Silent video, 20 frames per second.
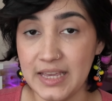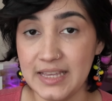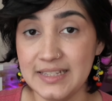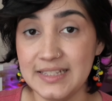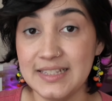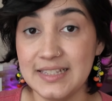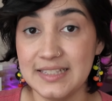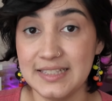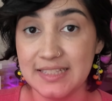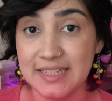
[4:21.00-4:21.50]

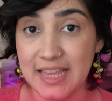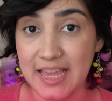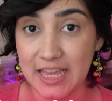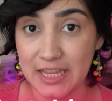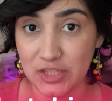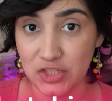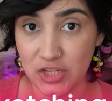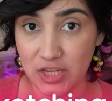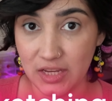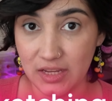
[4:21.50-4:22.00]
is
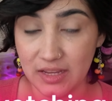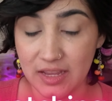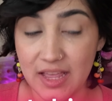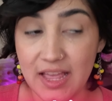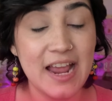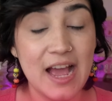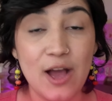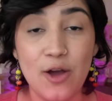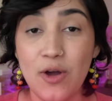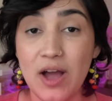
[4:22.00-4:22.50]
sketching.
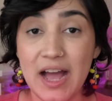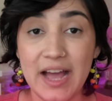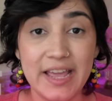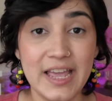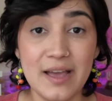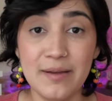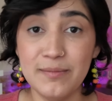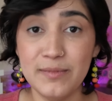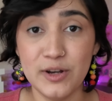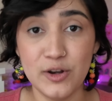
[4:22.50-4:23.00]
Now, I
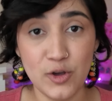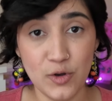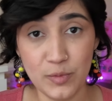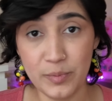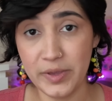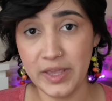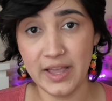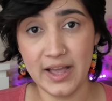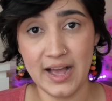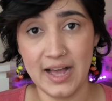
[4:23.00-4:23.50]
am no
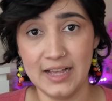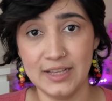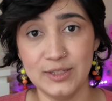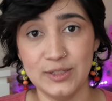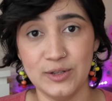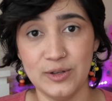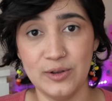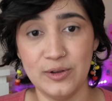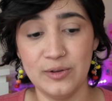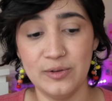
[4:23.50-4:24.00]

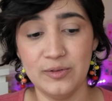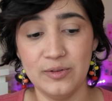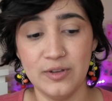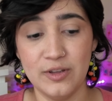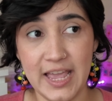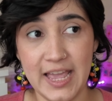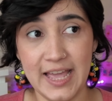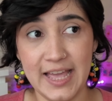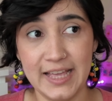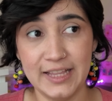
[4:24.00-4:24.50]
Picasso,
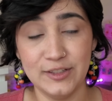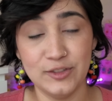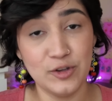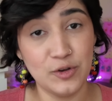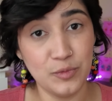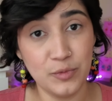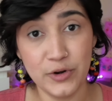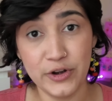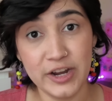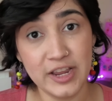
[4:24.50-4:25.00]
and
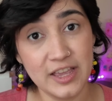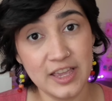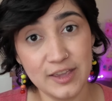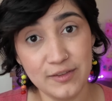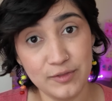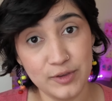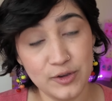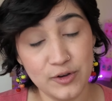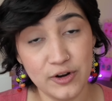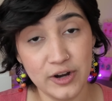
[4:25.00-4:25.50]
don't worry
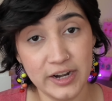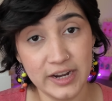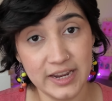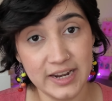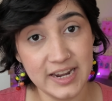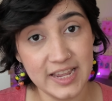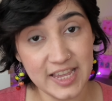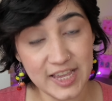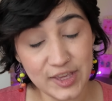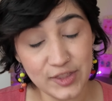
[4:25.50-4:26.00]
if you
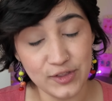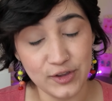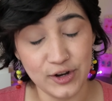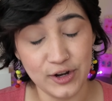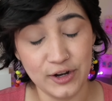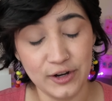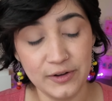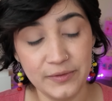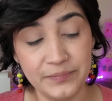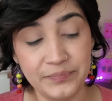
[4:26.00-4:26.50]
aren't
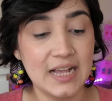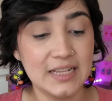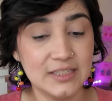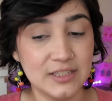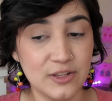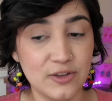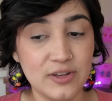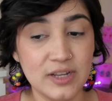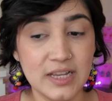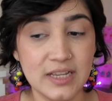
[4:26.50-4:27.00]
either.
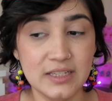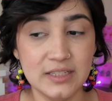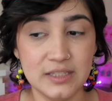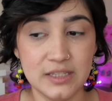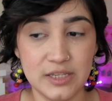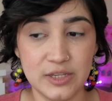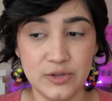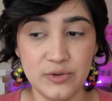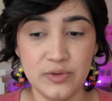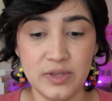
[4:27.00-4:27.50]
As long
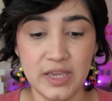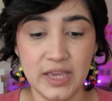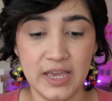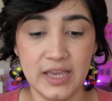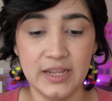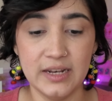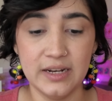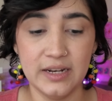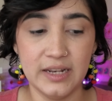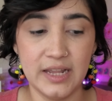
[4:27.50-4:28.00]
as you
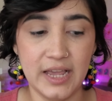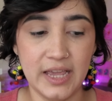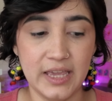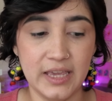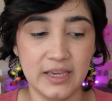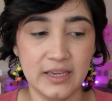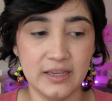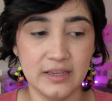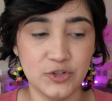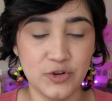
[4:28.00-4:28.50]
can
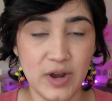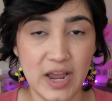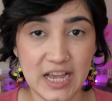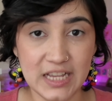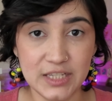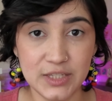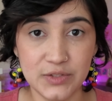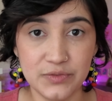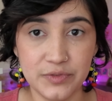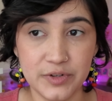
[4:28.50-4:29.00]

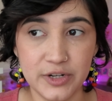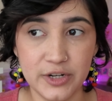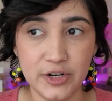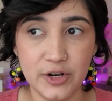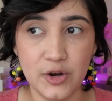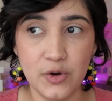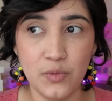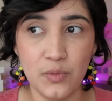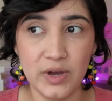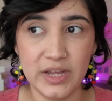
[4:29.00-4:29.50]

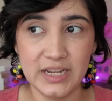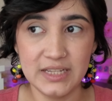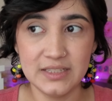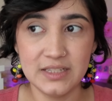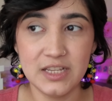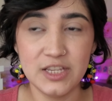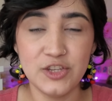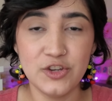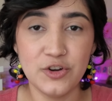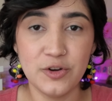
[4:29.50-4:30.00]
transfer what
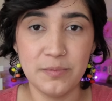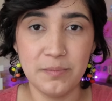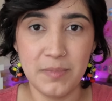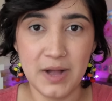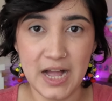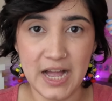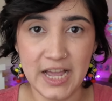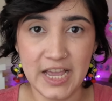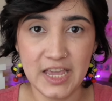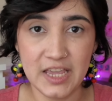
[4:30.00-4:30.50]
is in your
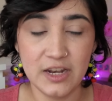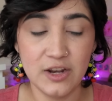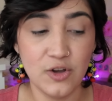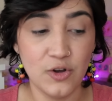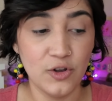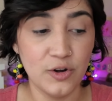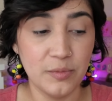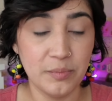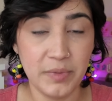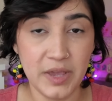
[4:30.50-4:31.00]
mind
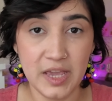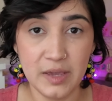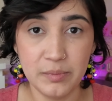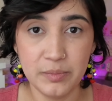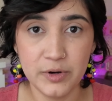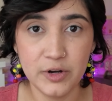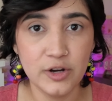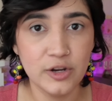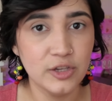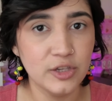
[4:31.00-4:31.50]
on
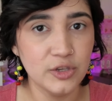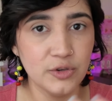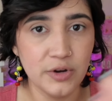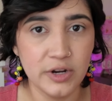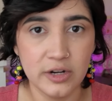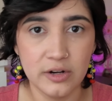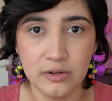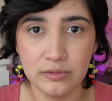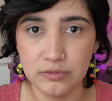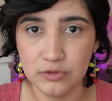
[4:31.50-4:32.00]
paper, you
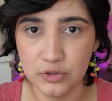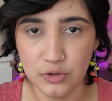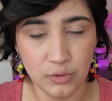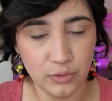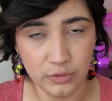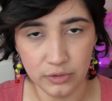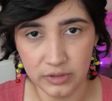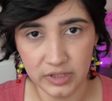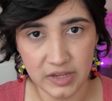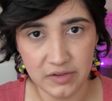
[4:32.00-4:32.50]
are
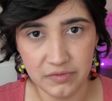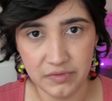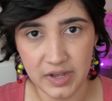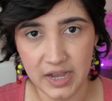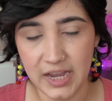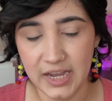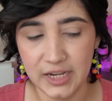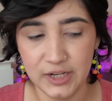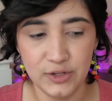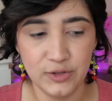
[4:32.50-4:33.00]
totally
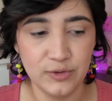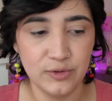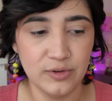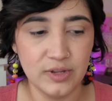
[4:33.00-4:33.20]
fine.